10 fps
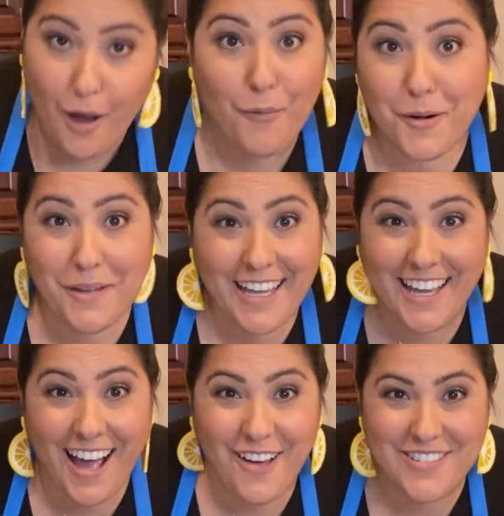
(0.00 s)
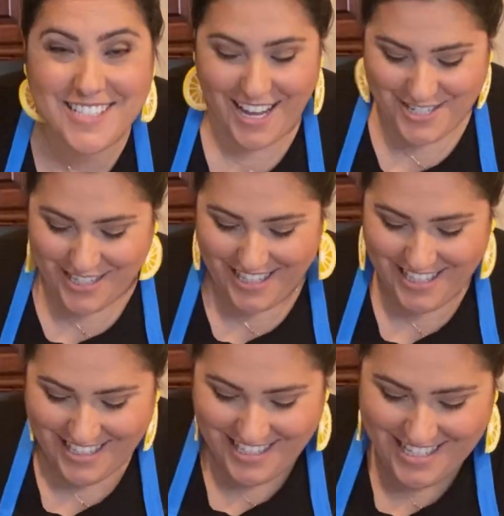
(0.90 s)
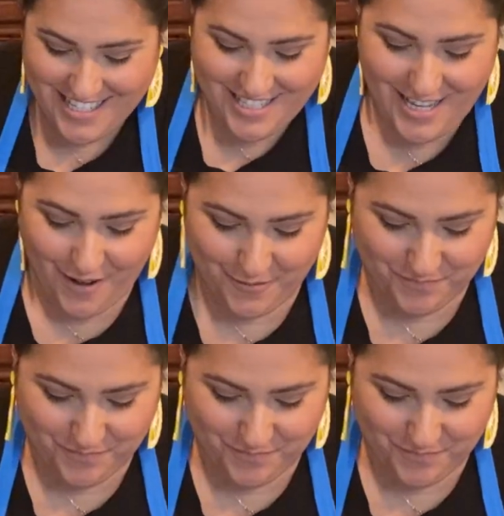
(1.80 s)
We're making Hamantaschen. So